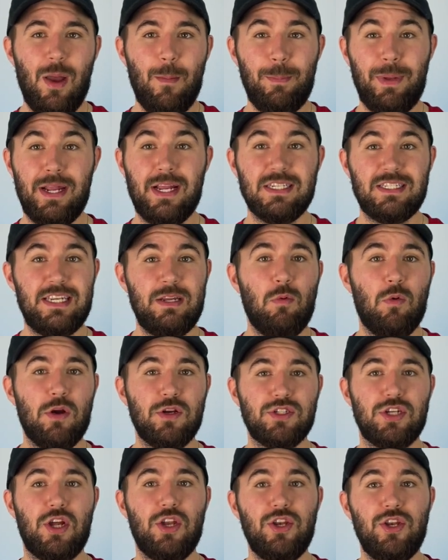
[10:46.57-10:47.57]
because he
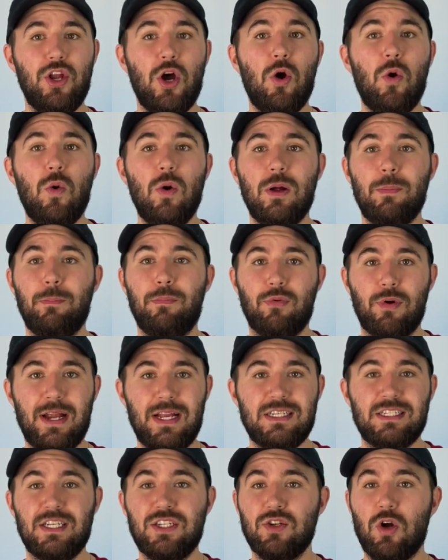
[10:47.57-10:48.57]
wears no
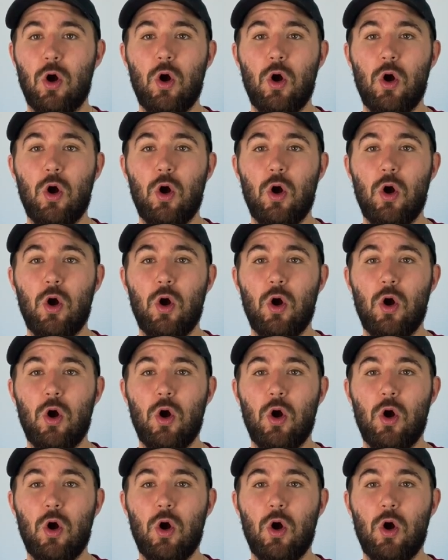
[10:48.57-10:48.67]
braces